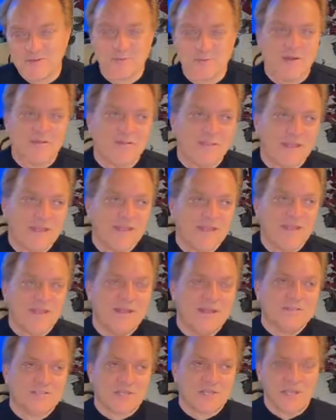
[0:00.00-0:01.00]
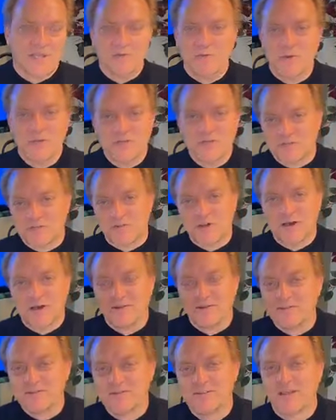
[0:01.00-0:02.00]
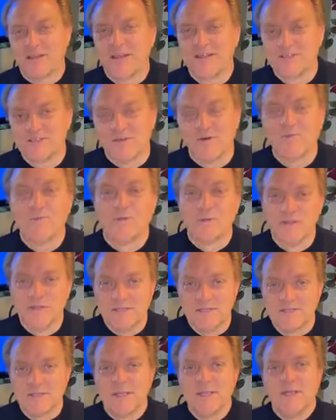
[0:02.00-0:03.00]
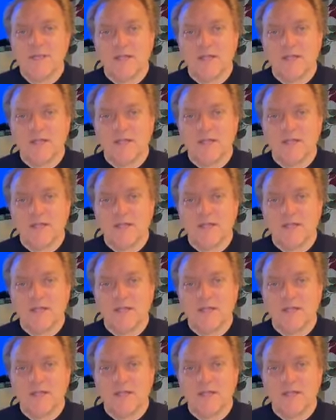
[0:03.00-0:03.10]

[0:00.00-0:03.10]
whenever they say, we just follow the science, oh please,